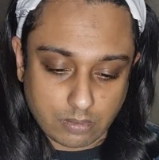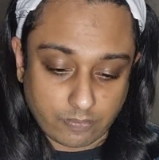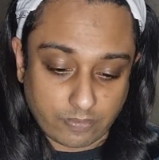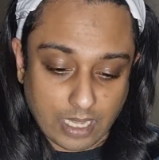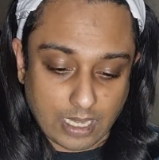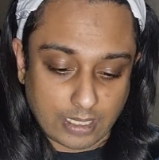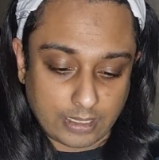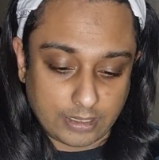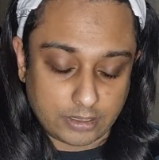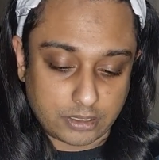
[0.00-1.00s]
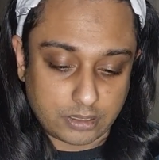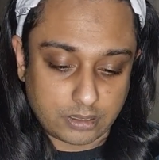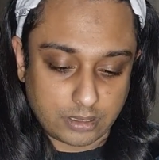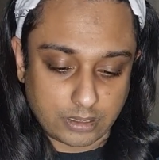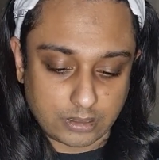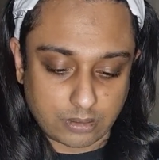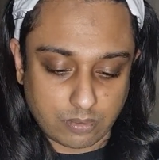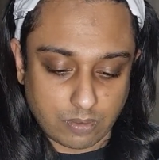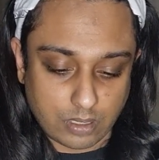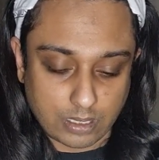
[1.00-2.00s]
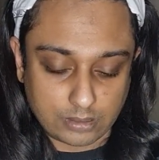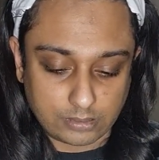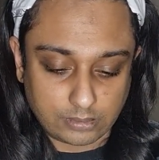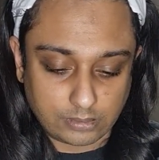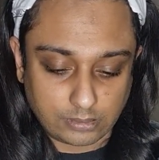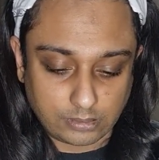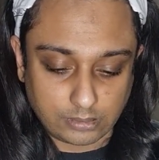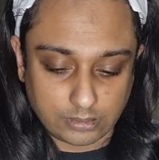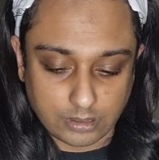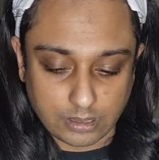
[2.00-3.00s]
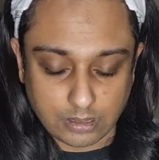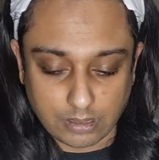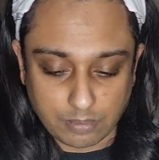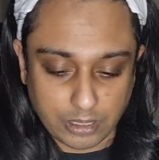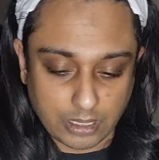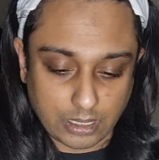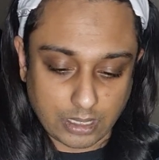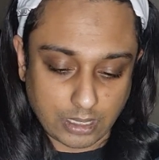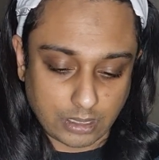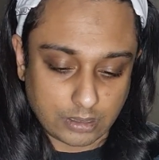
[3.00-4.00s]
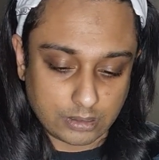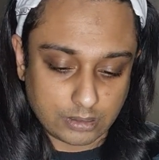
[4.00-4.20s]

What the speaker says: of that age is quite a big thing.